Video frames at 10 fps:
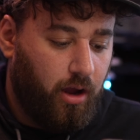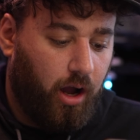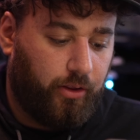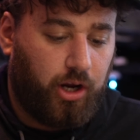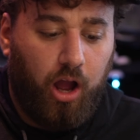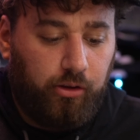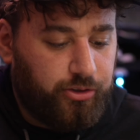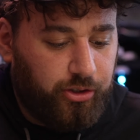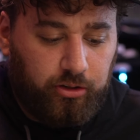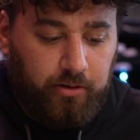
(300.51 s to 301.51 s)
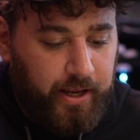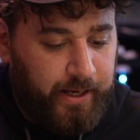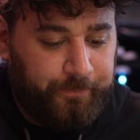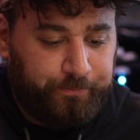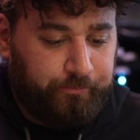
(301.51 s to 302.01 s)
Uh, the colors look
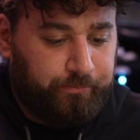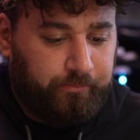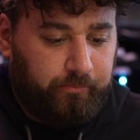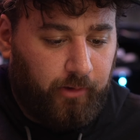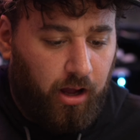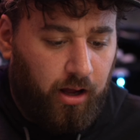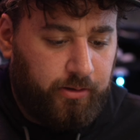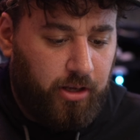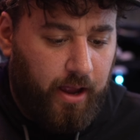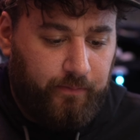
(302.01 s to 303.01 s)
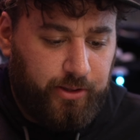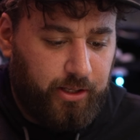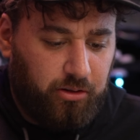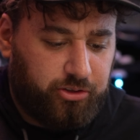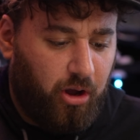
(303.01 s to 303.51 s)
great. Uh, everything
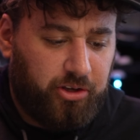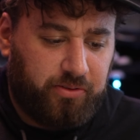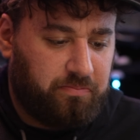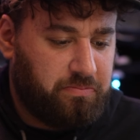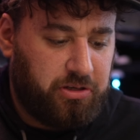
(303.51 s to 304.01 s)
looks awesome.